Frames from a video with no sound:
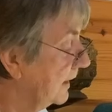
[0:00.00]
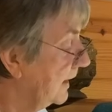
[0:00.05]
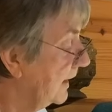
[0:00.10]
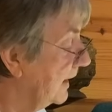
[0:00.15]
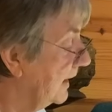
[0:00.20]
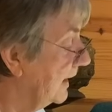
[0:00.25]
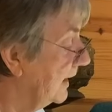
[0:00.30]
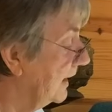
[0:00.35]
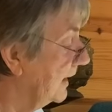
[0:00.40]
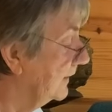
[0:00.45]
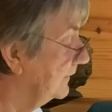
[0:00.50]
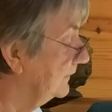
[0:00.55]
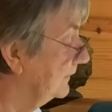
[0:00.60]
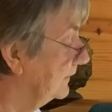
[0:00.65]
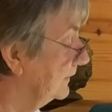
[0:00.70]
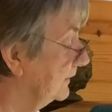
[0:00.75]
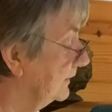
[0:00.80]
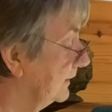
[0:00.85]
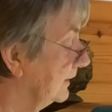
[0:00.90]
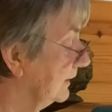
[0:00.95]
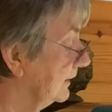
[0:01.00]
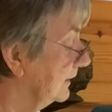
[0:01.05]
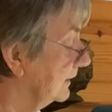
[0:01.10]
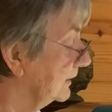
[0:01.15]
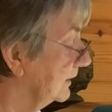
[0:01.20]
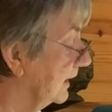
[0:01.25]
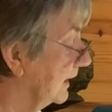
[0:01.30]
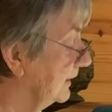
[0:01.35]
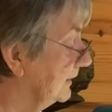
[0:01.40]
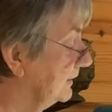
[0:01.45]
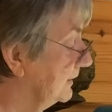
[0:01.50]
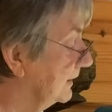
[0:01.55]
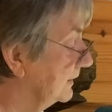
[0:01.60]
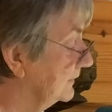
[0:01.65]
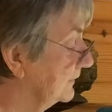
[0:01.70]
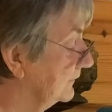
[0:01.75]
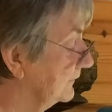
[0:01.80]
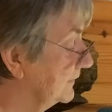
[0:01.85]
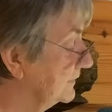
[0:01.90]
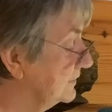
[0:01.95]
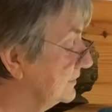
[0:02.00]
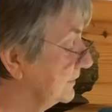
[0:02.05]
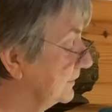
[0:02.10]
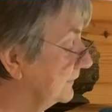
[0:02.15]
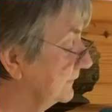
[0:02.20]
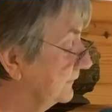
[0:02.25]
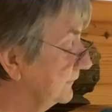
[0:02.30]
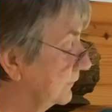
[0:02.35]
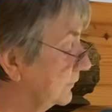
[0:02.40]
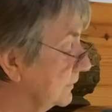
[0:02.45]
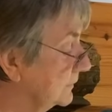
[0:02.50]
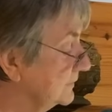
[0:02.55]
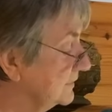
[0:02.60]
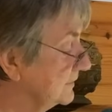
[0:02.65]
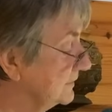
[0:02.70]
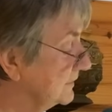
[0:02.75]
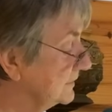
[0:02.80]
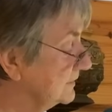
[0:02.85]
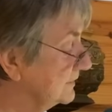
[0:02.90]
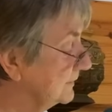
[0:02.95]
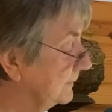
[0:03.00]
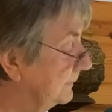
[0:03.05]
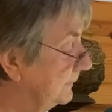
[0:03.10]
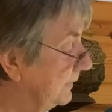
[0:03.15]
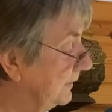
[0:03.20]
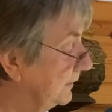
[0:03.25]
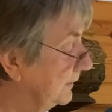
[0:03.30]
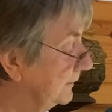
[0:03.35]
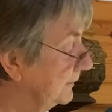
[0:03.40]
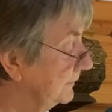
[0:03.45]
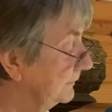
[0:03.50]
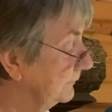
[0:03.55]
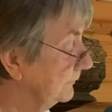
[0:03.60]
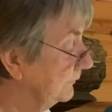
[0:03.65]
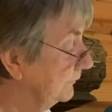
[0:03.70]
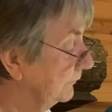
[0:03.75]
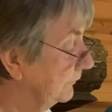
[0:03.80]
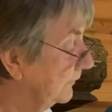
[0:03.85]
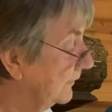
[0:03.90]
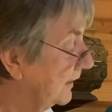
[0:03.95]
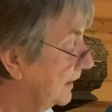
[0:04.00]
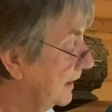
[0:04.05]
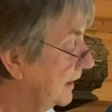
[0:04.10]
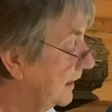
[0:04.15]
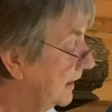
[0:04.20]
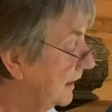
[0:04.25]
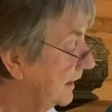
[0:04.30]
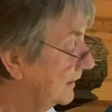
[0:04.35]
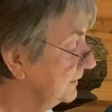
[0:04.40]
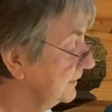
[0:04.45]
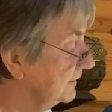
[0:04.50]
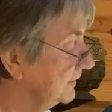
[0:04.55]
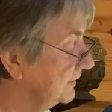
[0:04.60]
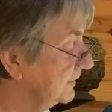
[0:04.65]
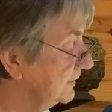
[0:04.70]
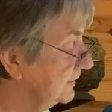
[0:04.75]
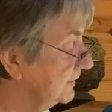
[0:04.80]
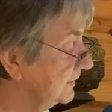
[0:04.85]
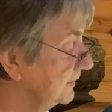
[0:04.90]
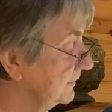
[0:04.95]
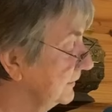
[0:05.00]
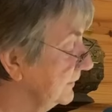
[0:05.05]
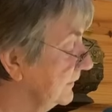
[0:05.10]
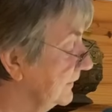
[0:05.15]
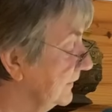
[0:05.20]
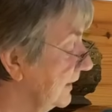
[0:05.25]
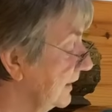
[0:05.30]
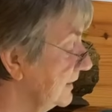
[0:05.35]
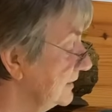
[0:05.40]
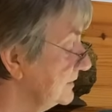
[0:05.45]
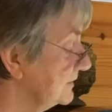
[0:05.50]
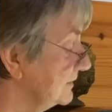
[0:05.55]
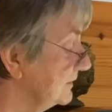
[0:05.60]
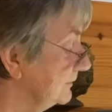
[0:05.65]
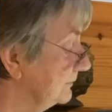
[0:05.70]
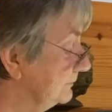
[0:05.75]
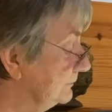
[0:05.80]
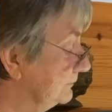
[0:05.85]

and light and the vision of forms disappeared. I considered thus,